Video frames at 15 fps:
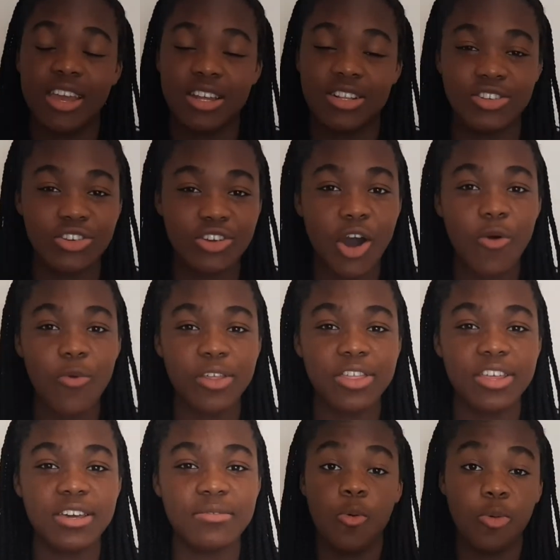to go with
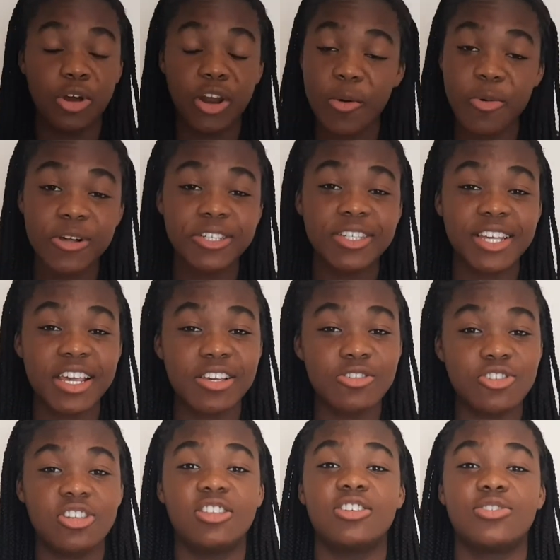it. What I will say
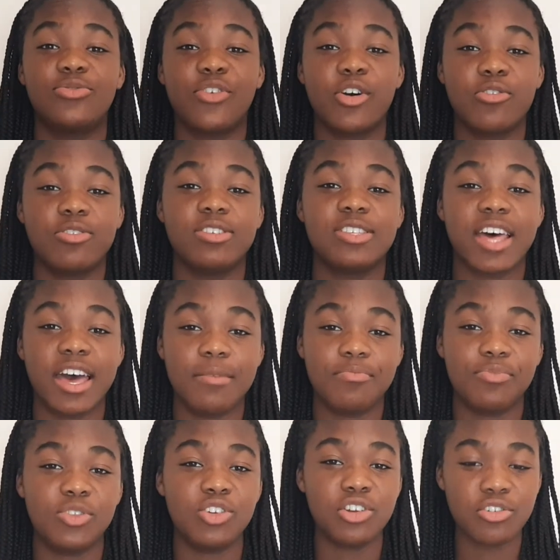using this phone is that,
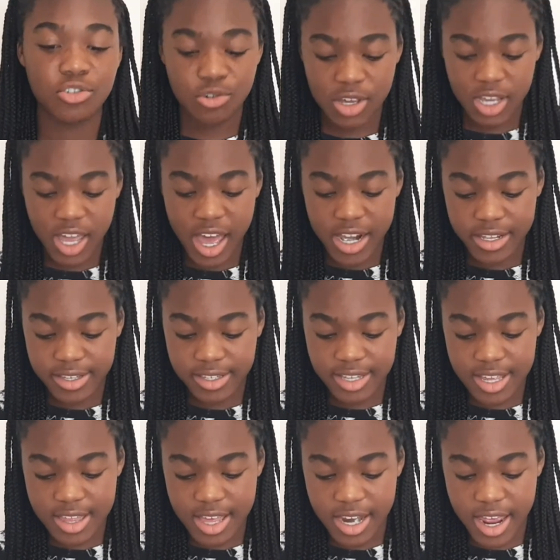you know, you can kind of see
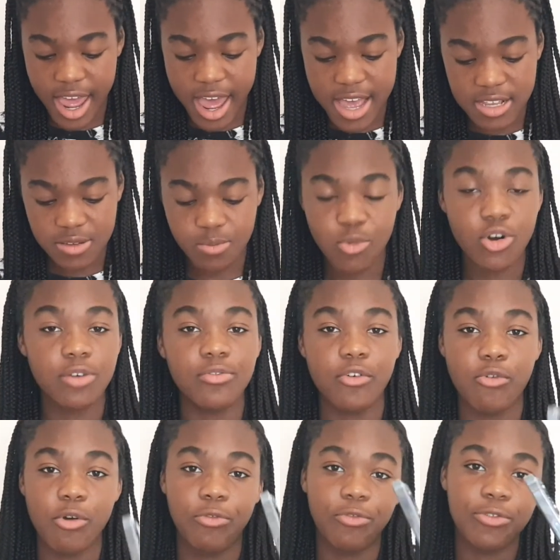that it has more of a
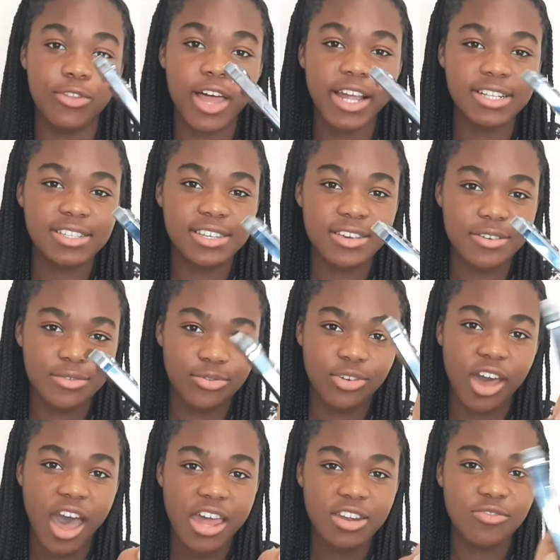reflective
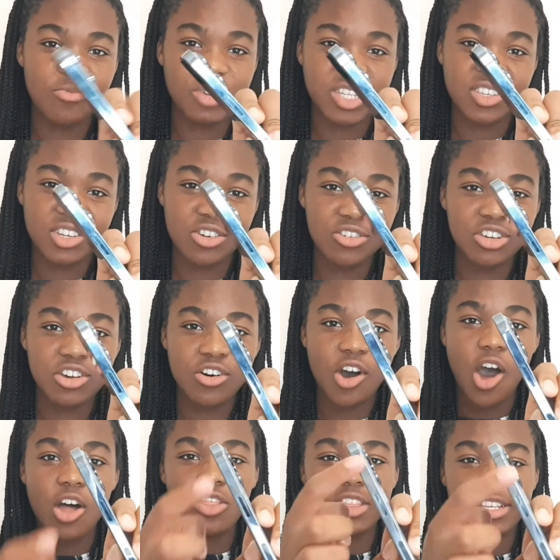kind of material
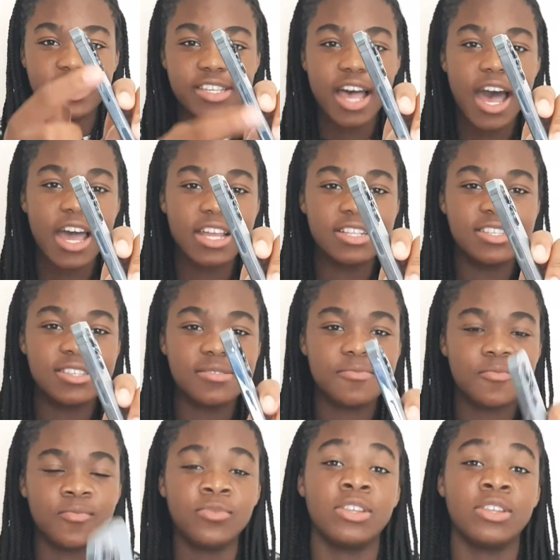on the sides.